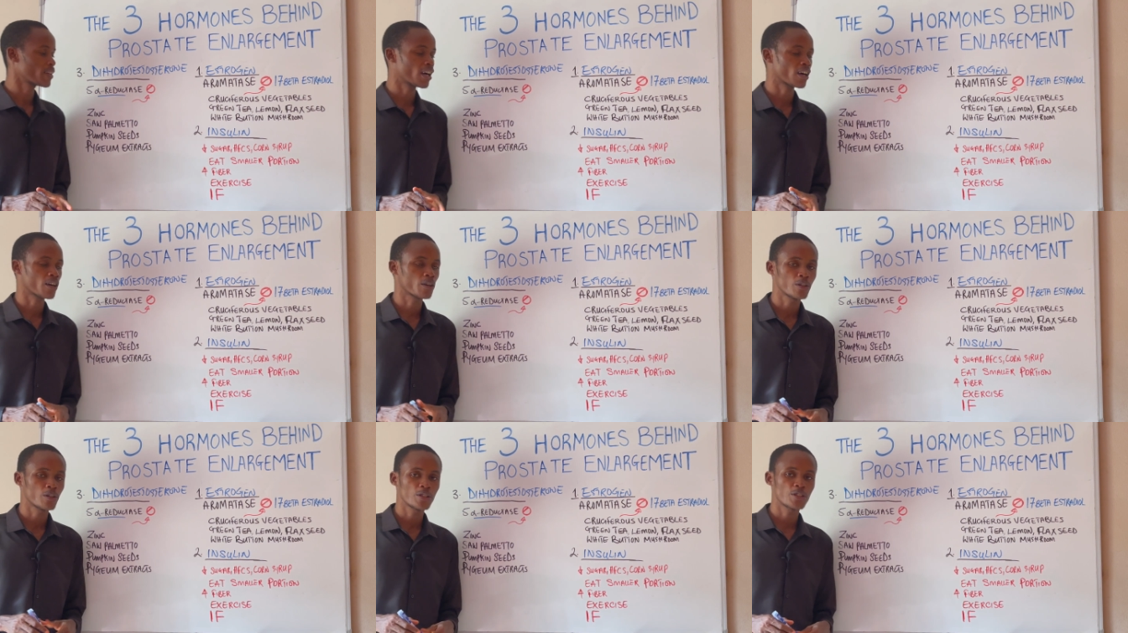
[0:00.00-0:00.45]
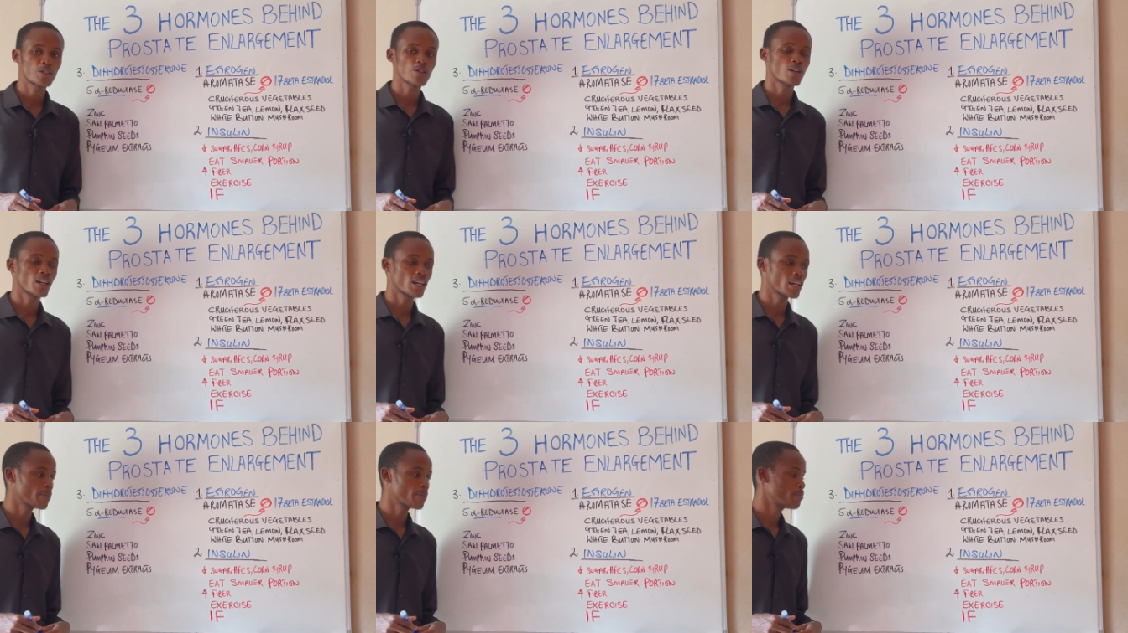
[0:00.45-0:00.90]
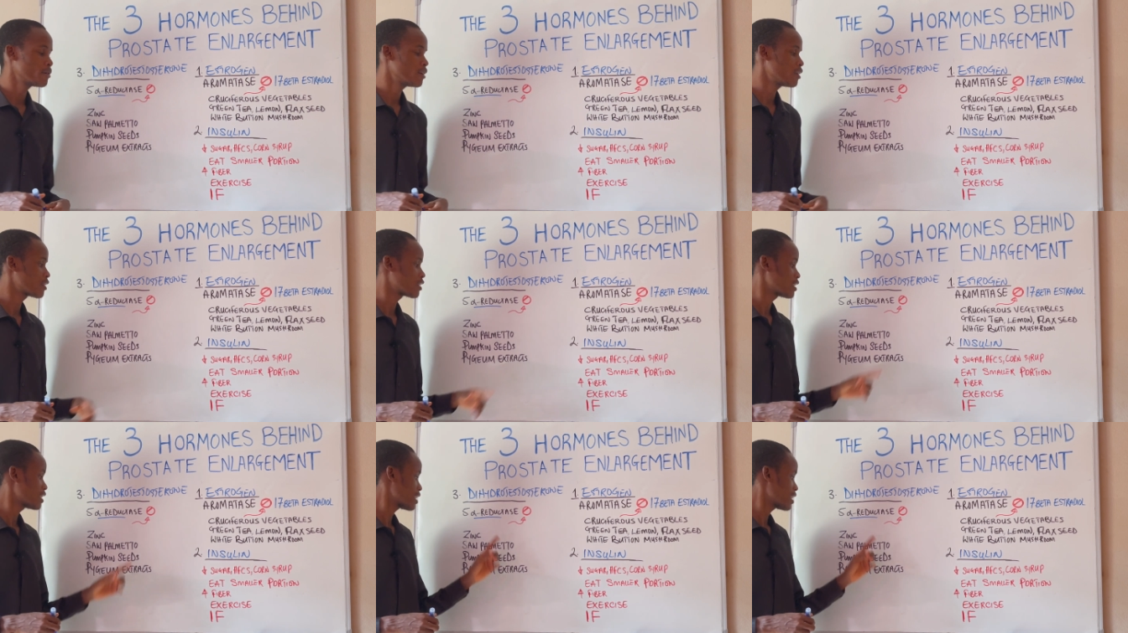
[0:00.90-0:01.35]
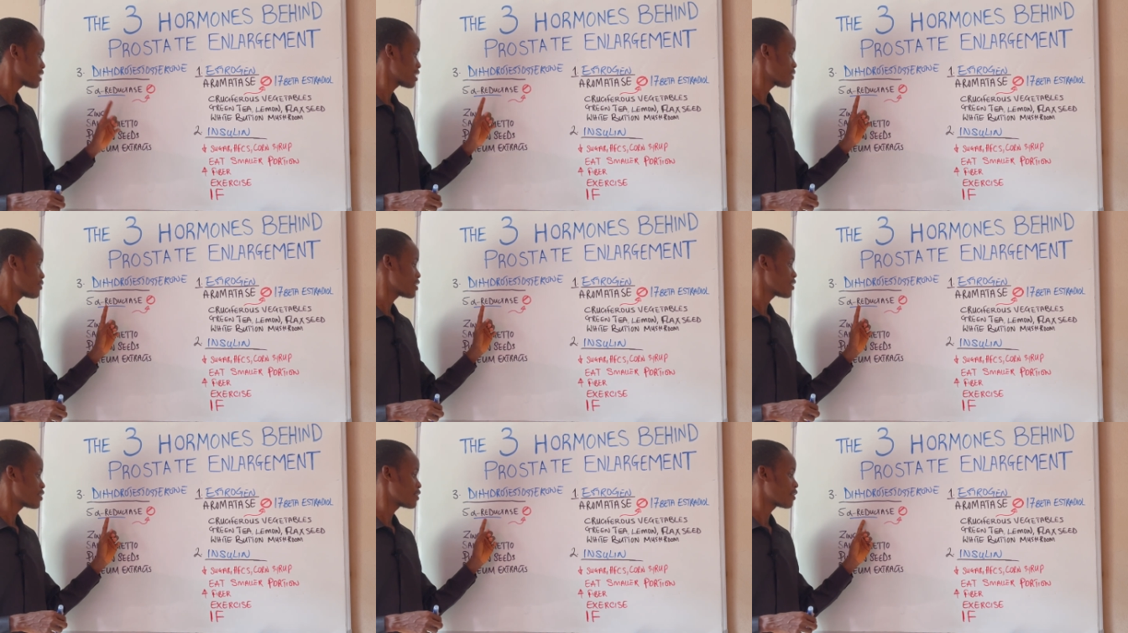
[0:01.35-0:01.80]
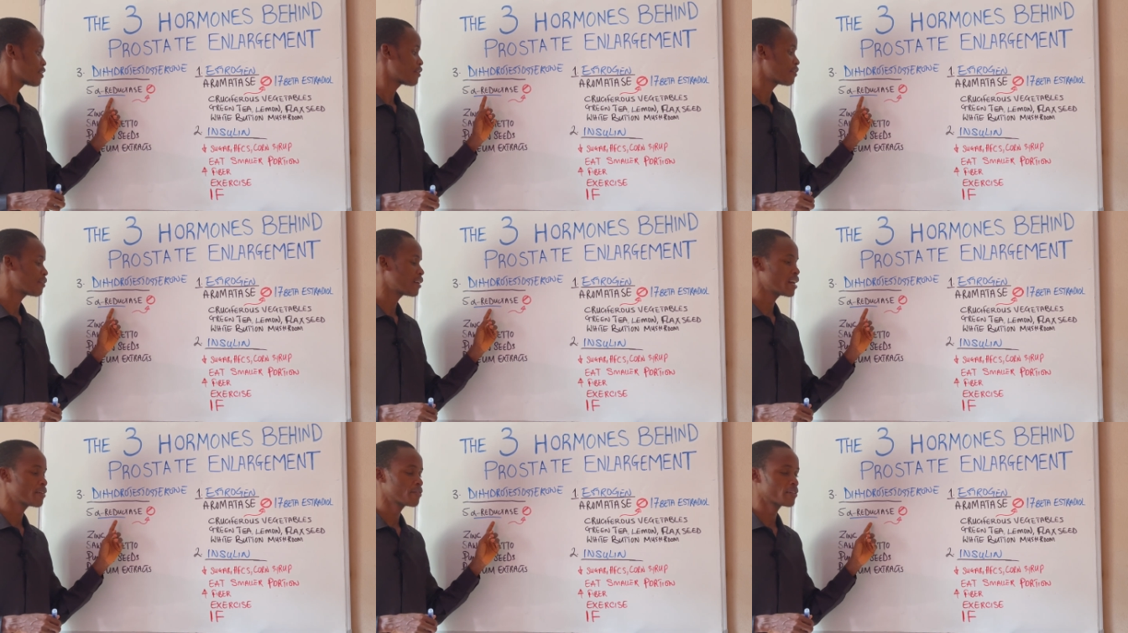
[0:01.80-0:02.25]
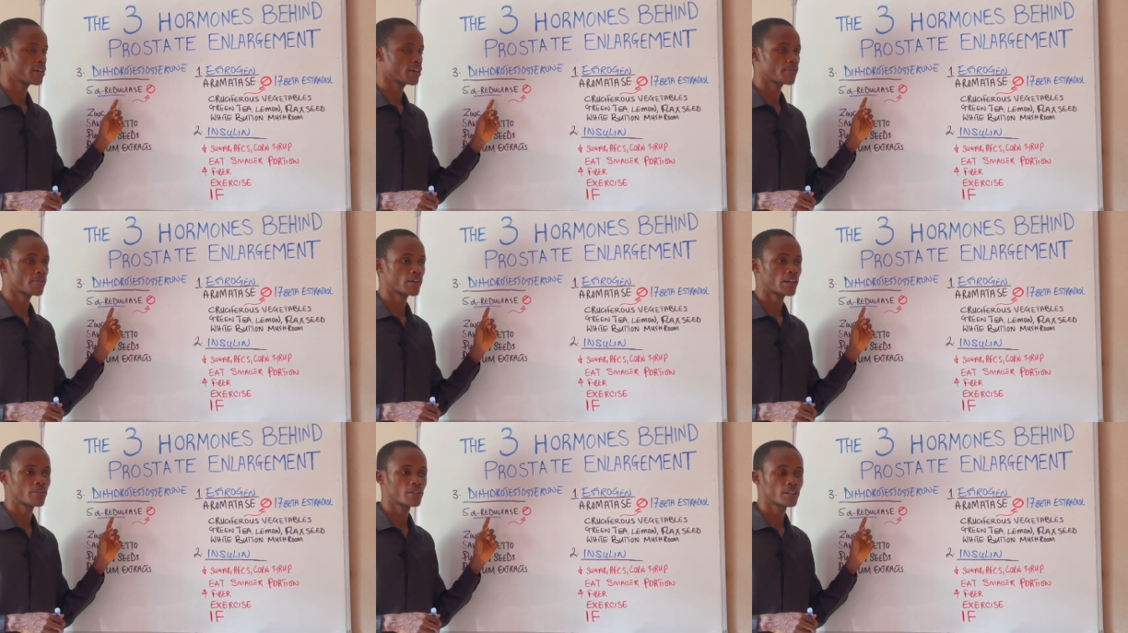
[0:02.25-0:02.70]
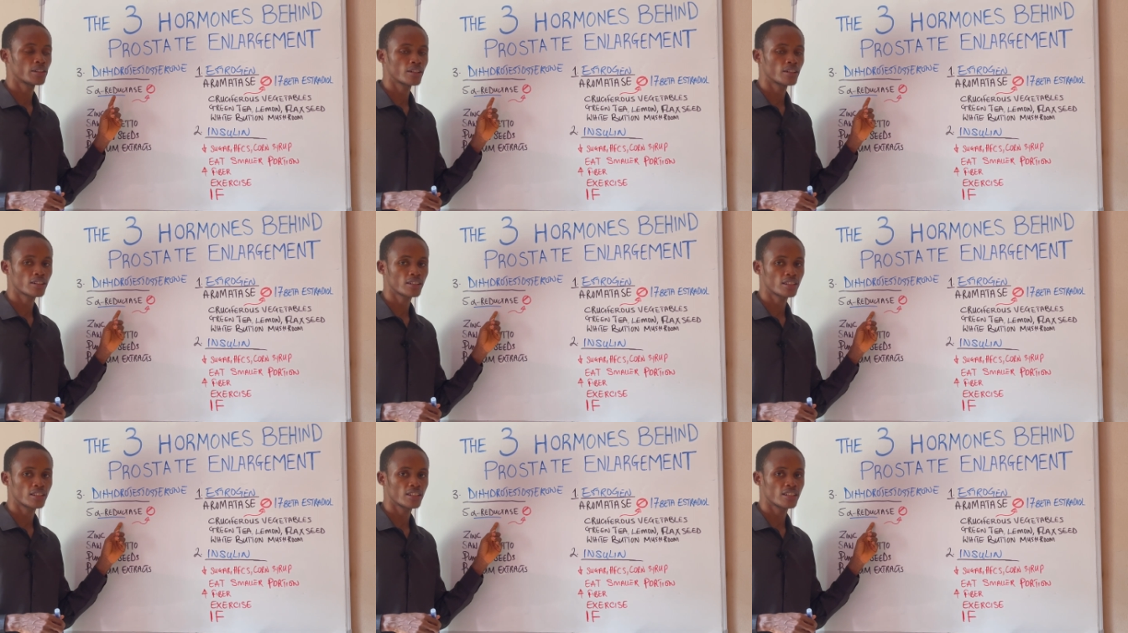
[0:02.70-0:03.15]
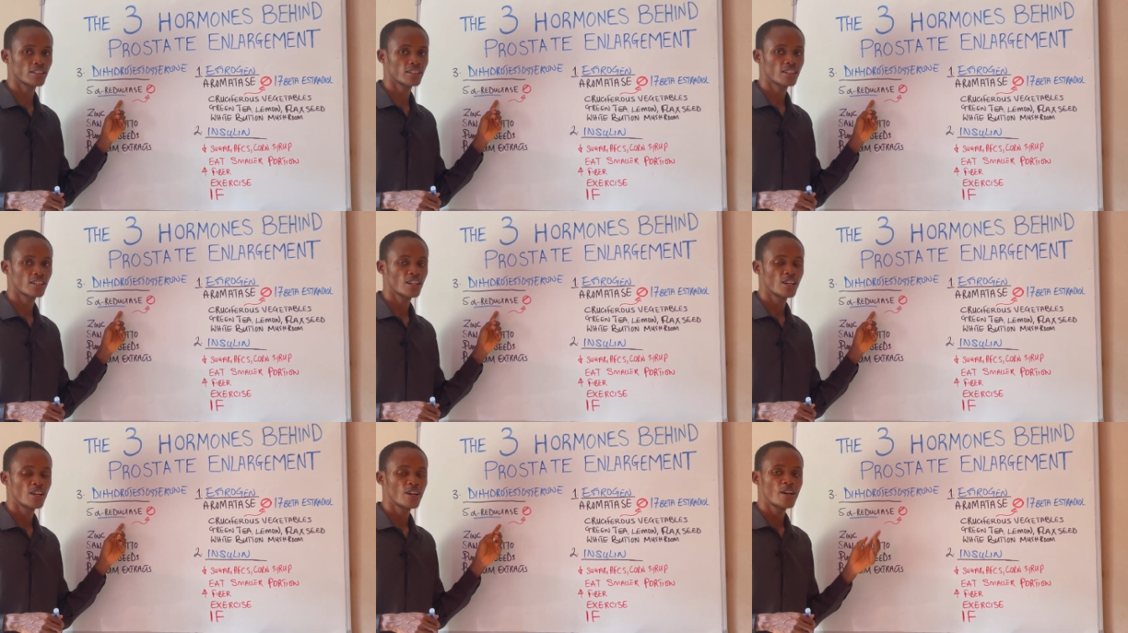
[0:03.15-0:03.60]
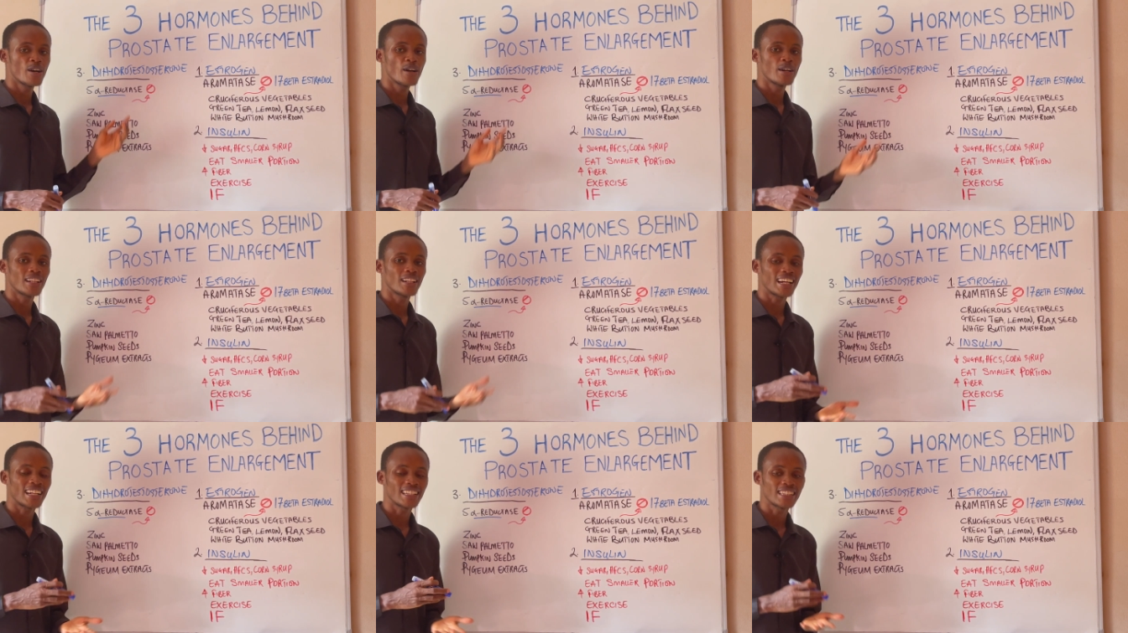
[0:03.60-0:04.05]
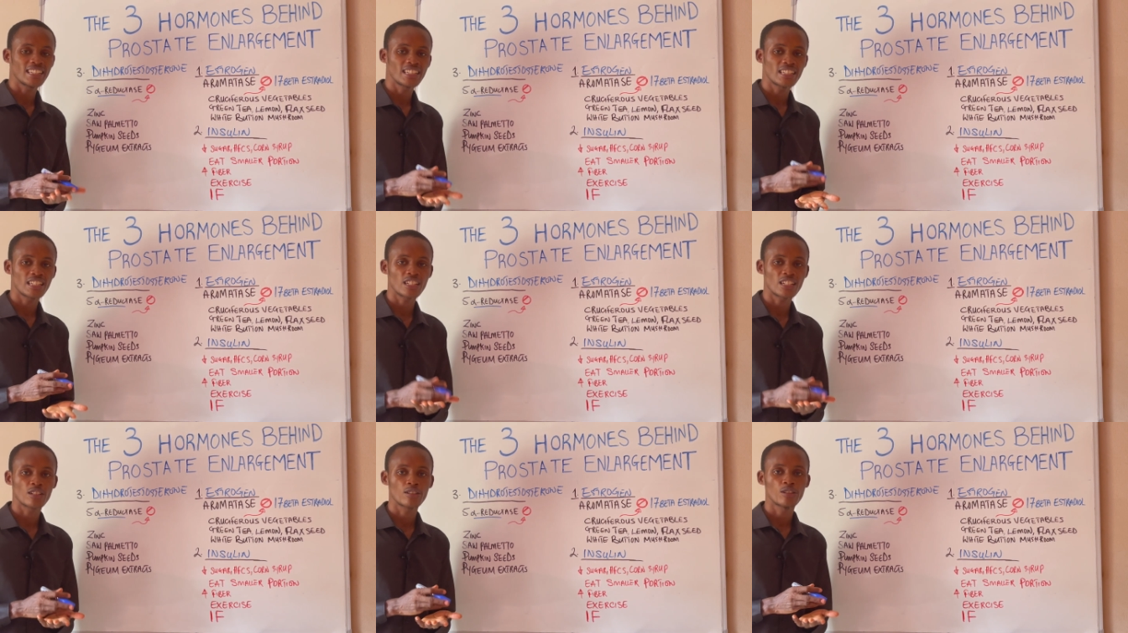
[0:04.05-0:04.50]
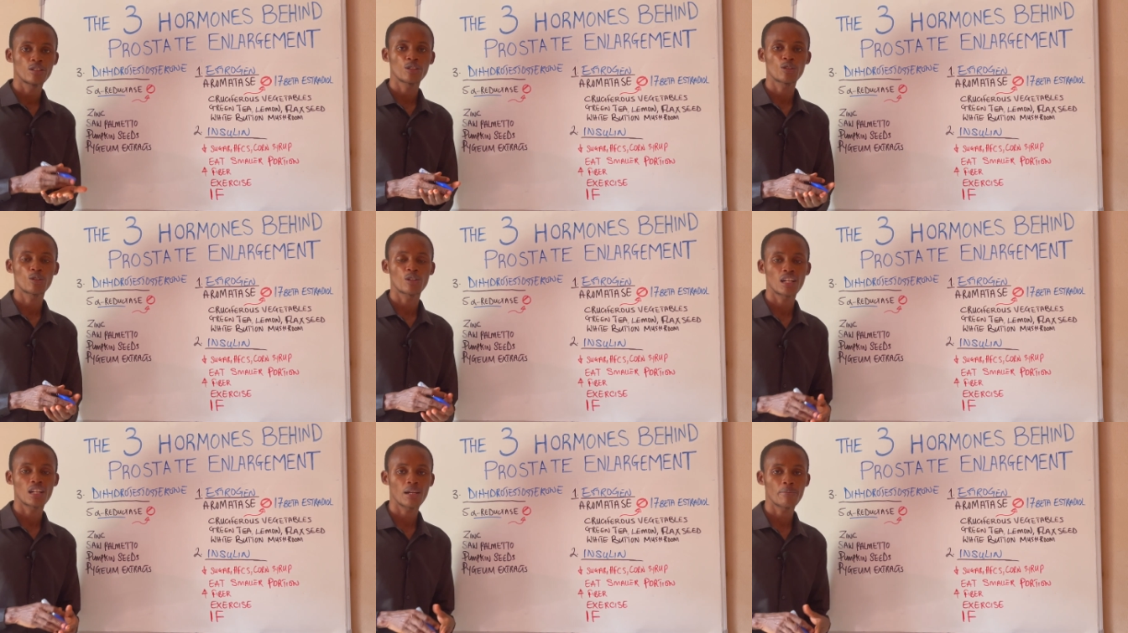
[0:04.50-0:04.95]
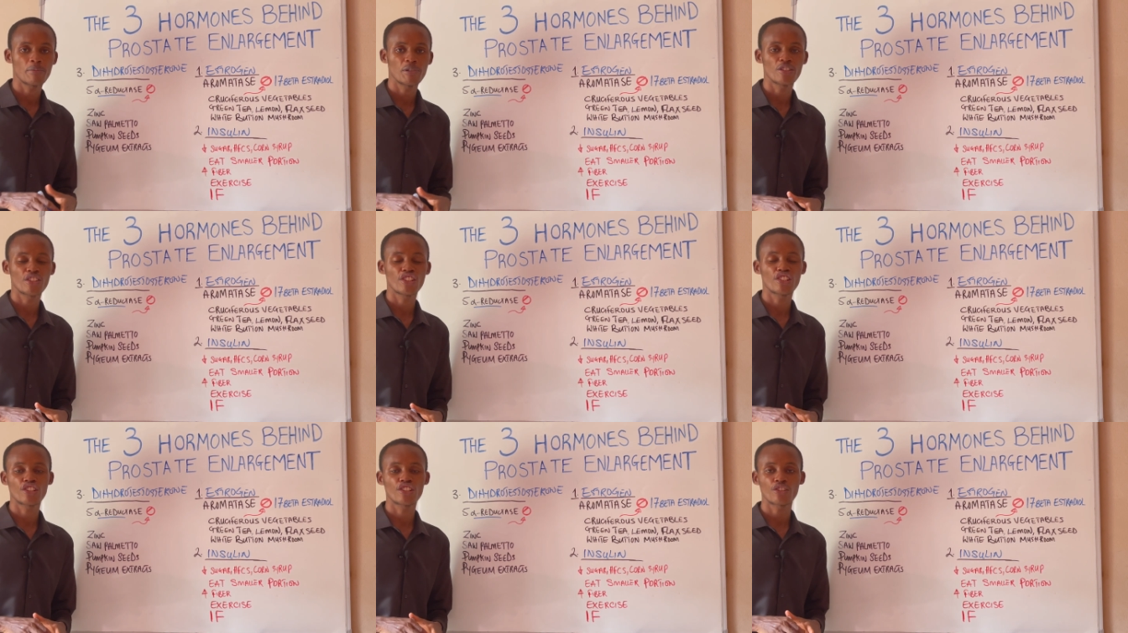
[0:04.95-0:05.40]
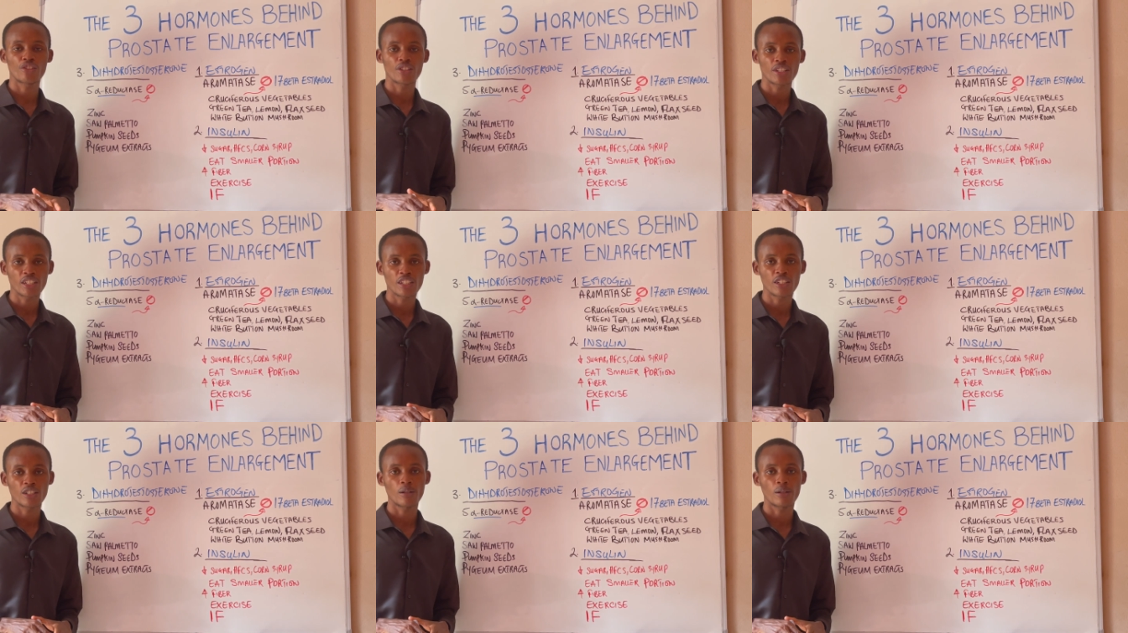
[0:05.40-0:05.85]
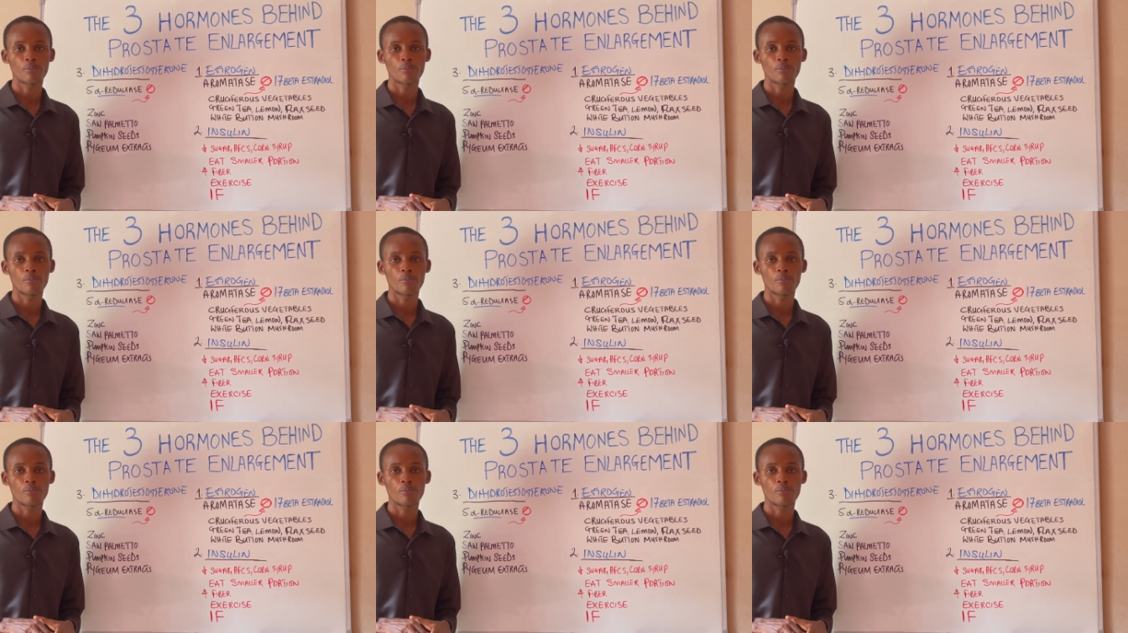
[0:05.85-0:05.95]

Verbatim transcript: are going to help block the activity of five alpha reductase, and this is going to help you shrink your